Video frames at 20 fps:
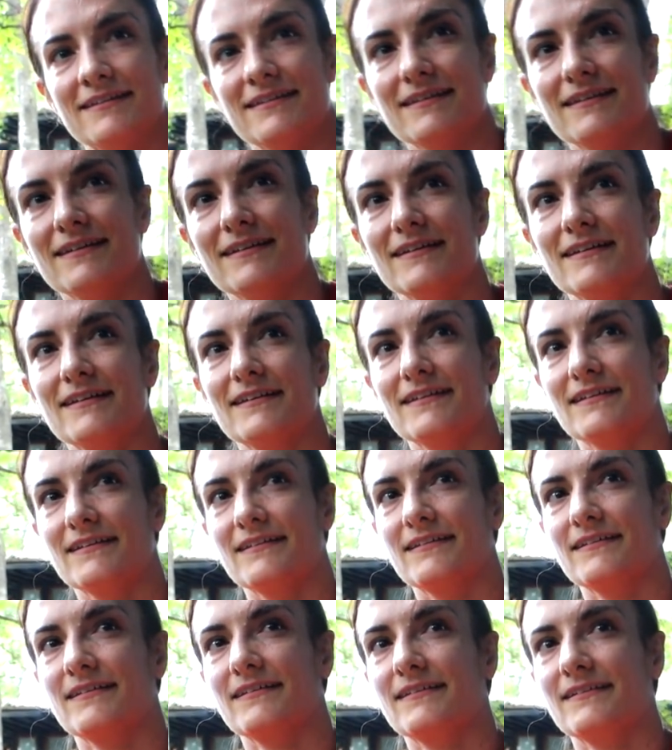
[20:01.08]
mean? a very good
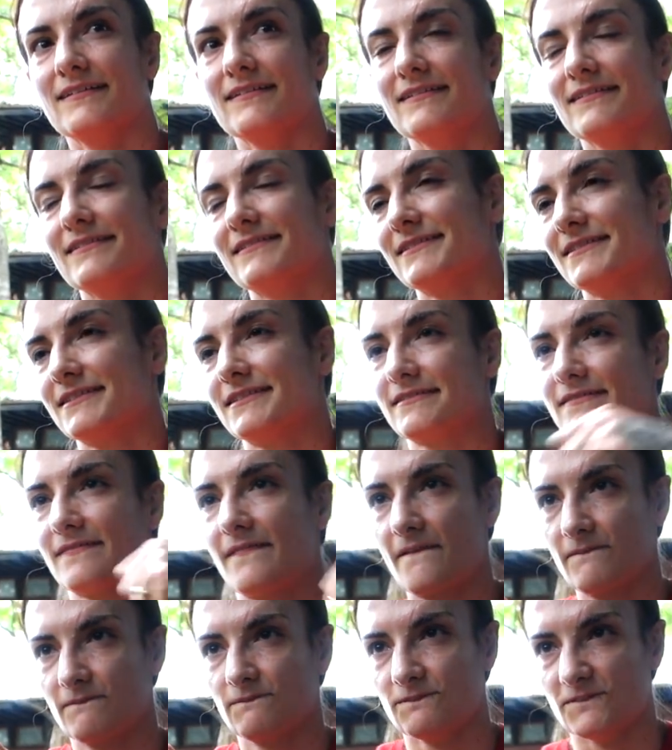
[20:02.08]
analogy.
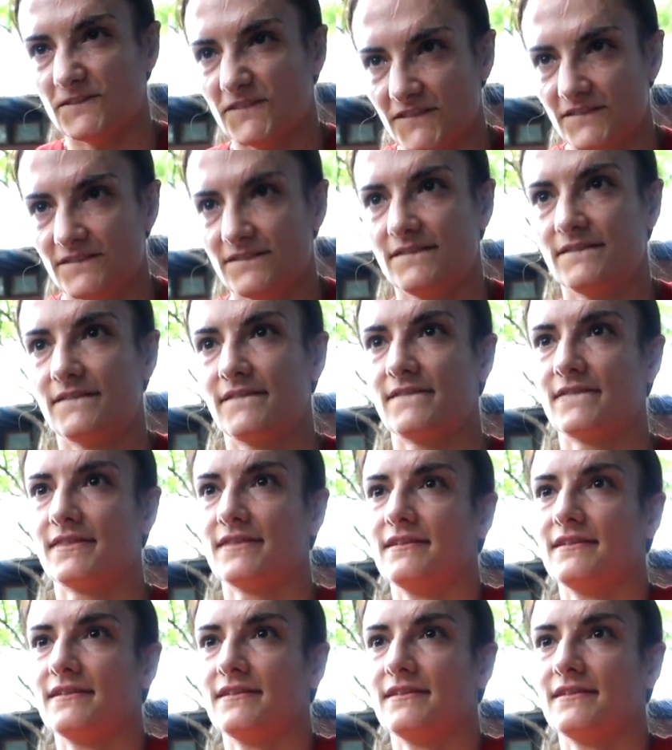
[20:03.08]
That's a very